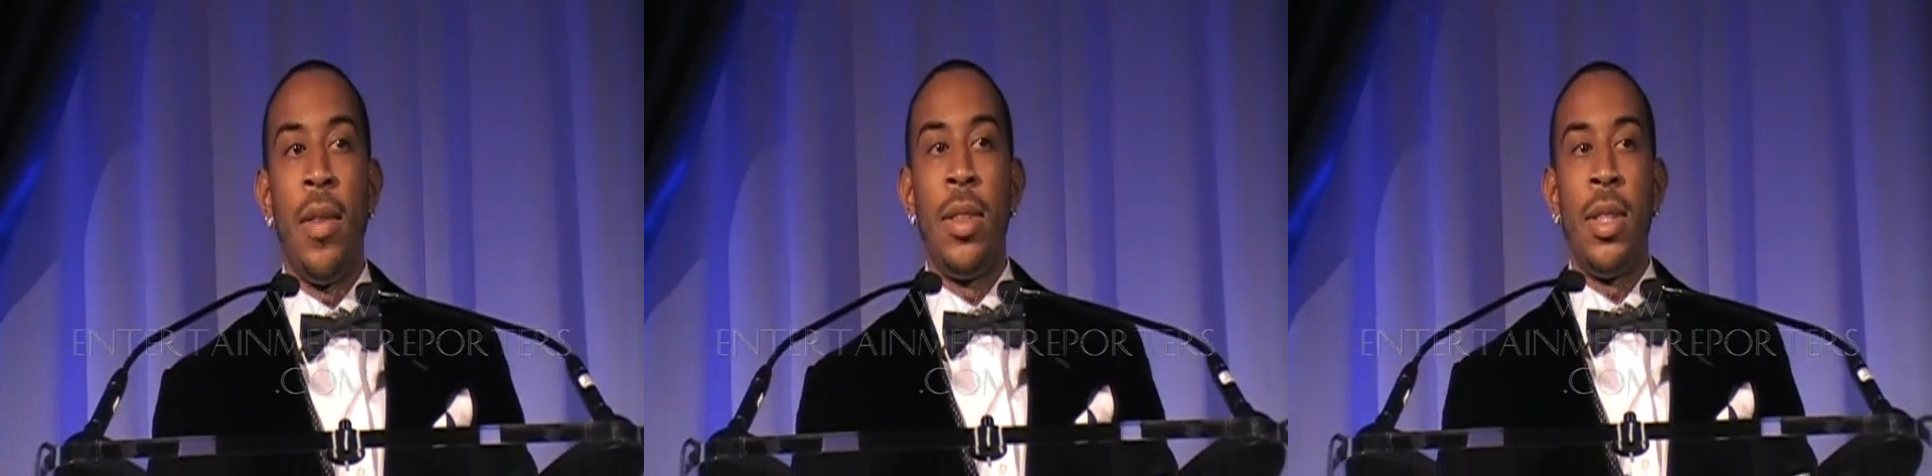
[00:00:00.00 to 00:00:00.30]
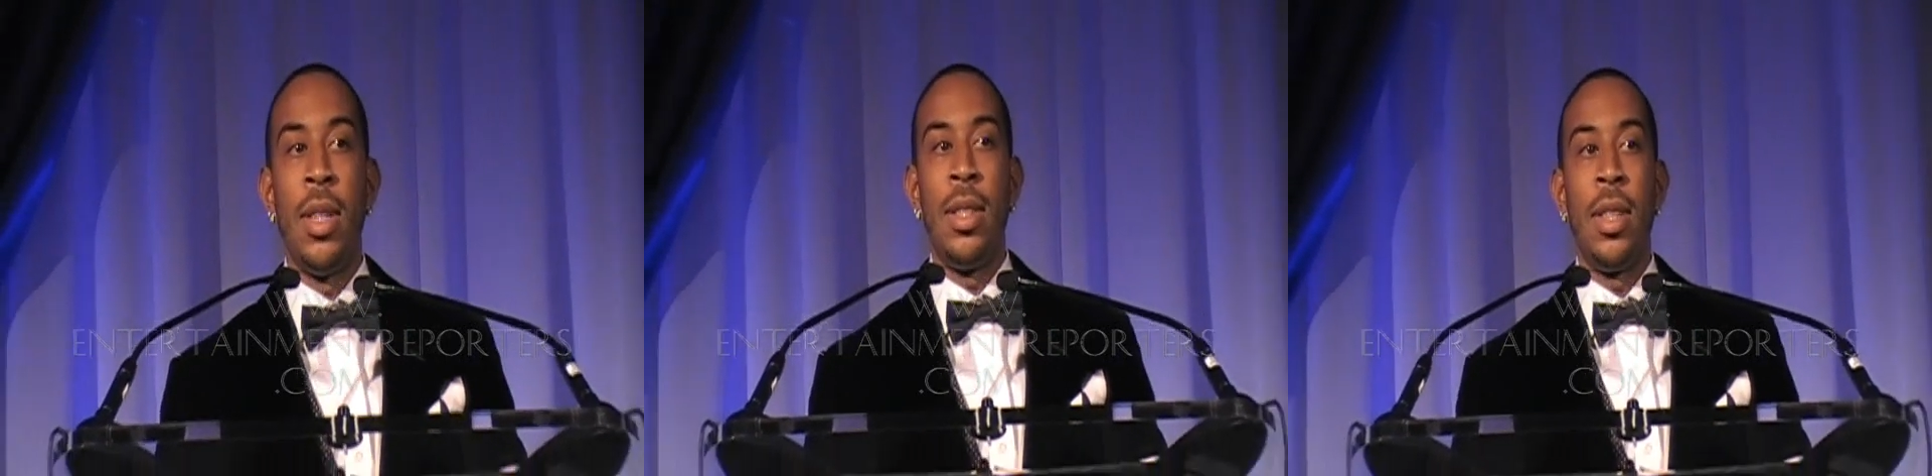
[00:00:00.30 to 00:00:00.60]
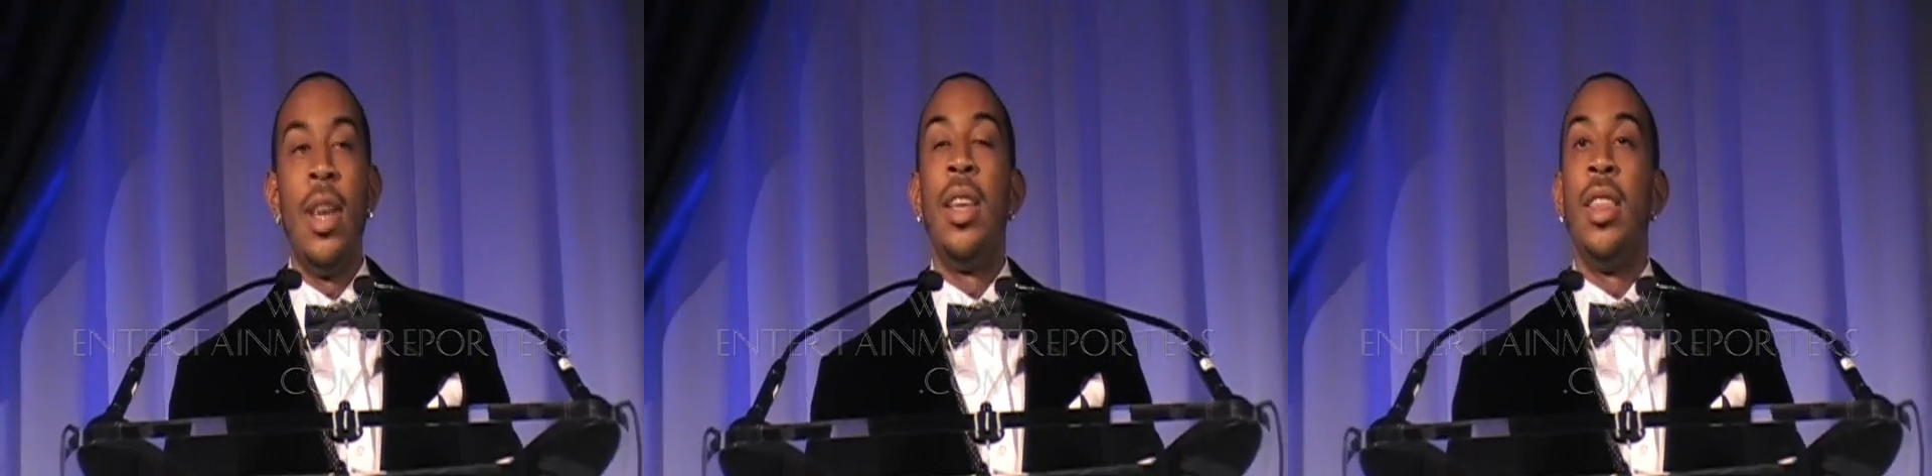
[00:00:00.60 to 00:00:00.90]
ever
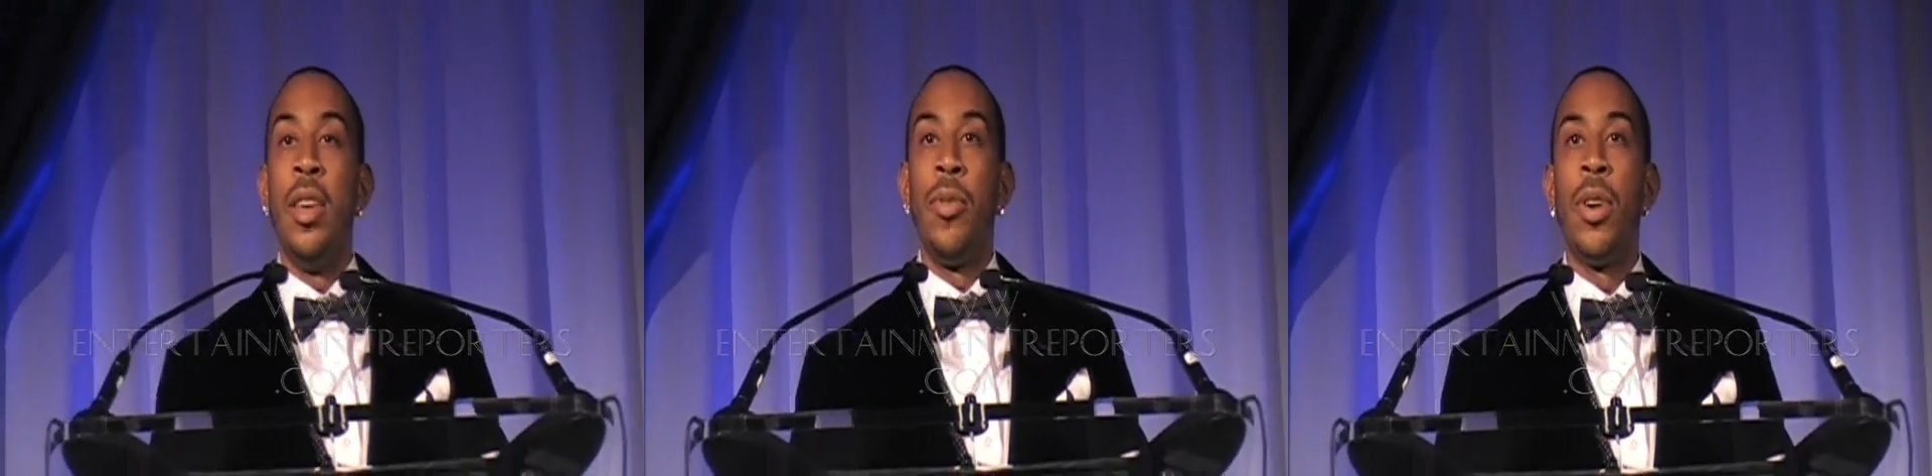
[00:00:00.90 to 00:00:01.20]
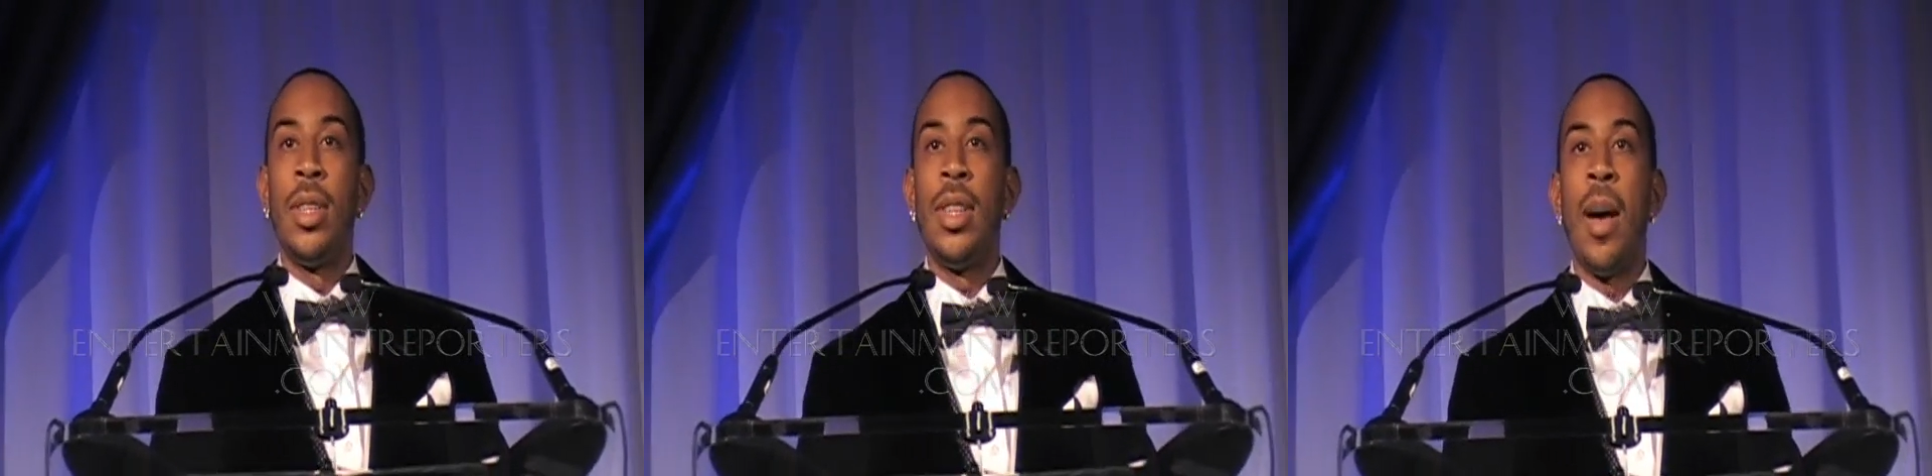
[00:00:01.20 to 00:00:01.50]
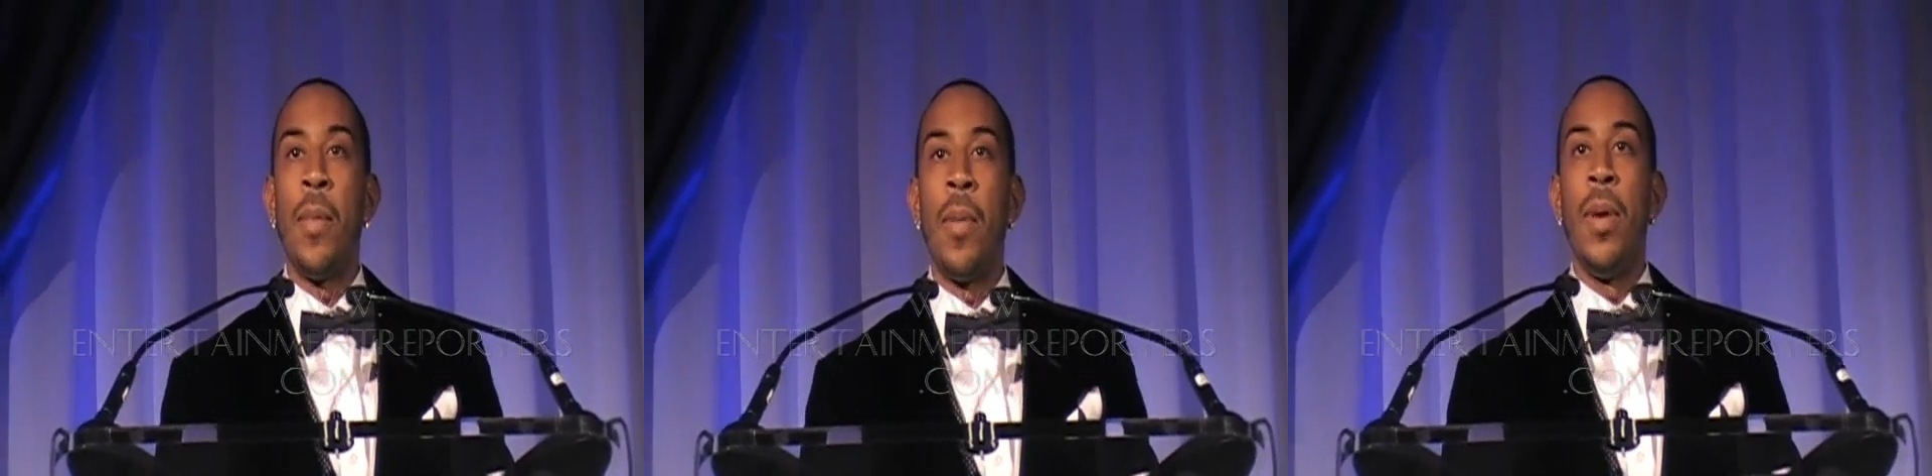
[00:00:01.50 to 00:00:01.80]
since the first
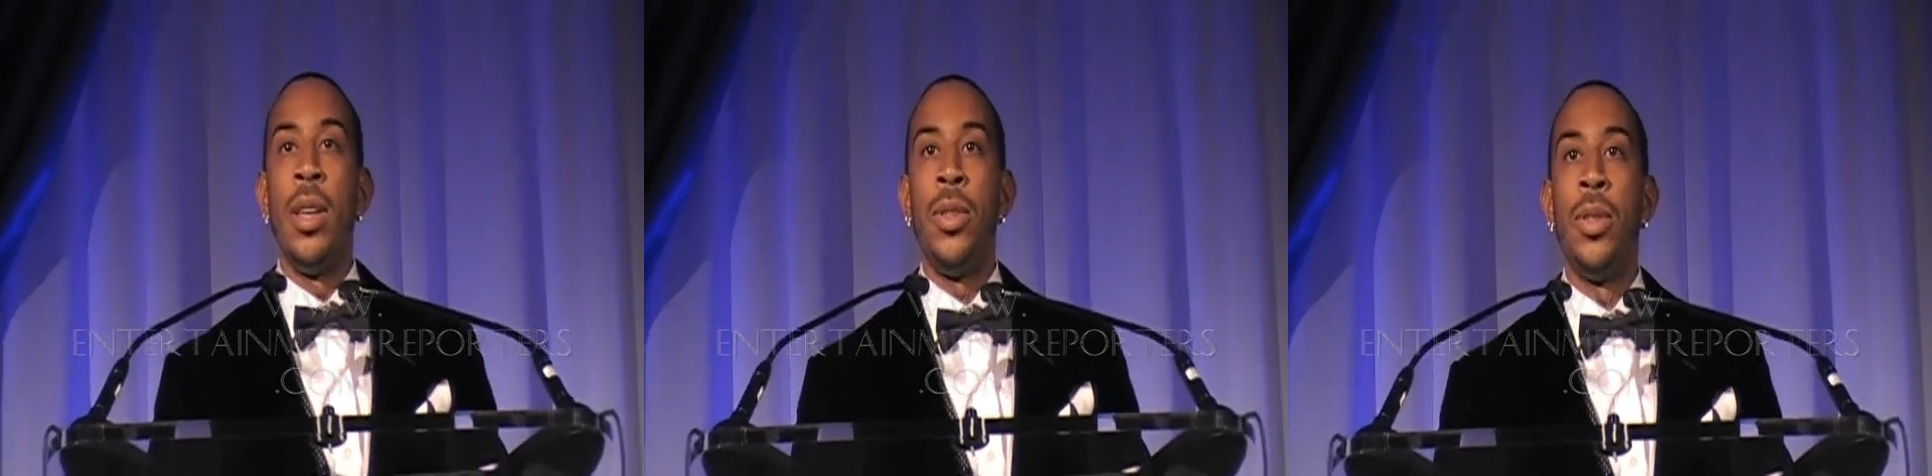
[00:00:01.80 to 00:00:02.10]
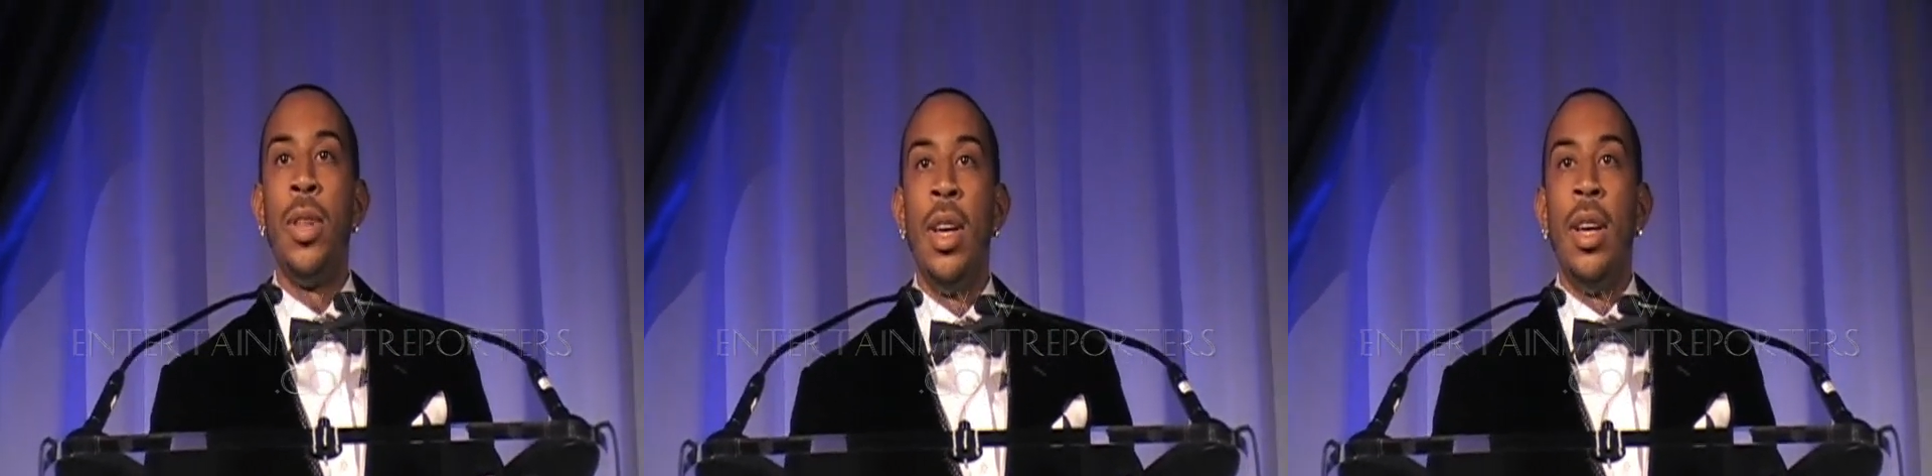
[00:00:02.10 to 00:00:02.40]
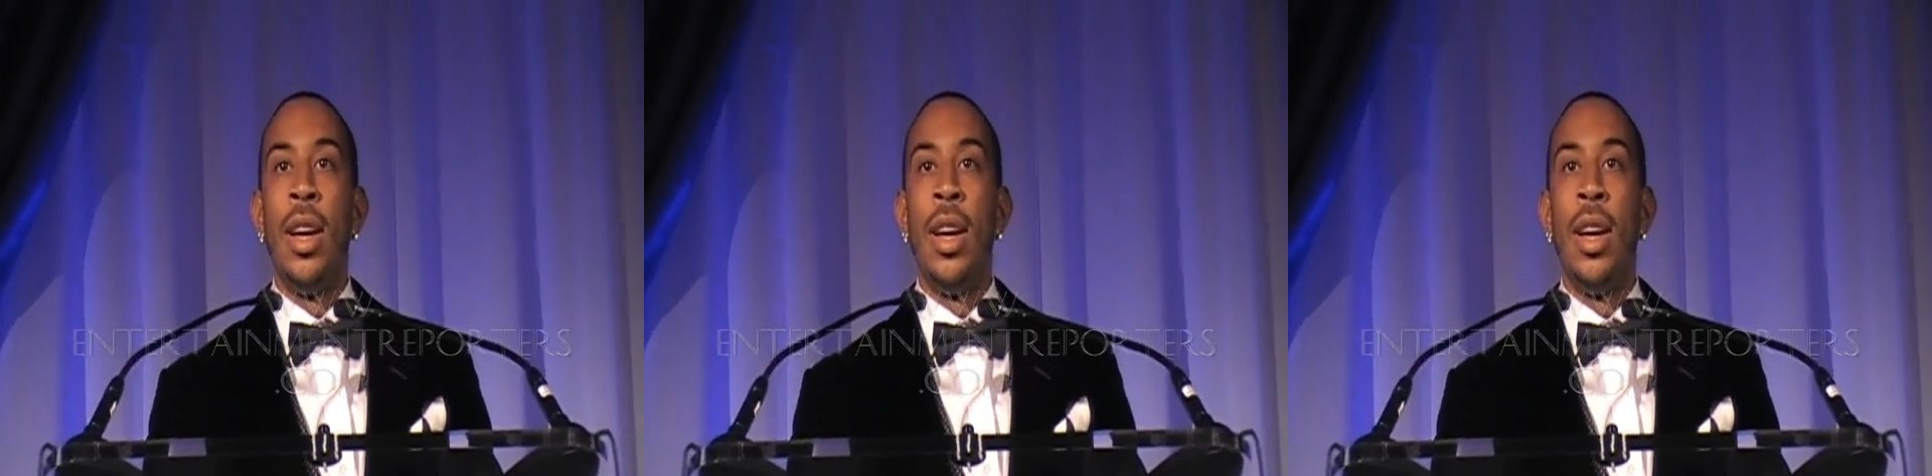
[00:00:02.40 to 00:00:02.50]
time I met you,